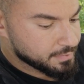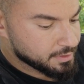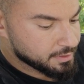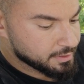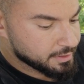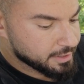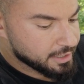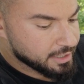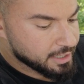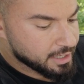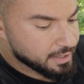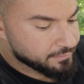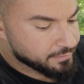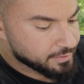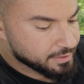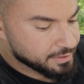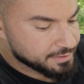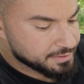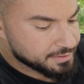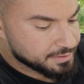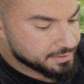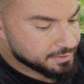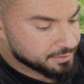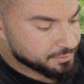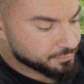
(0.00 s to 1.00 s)
They gave
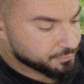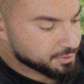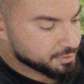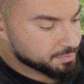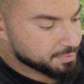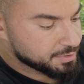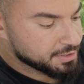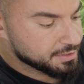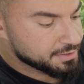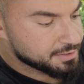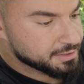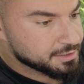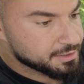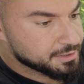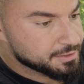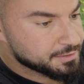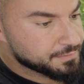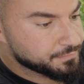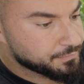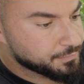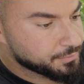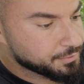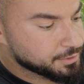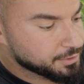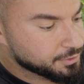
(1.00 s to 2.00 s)
us 3 pieces
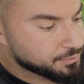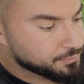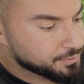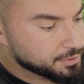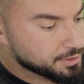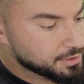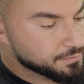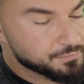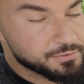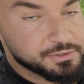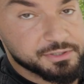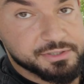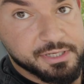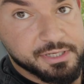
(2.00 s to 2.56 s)
for the 3 different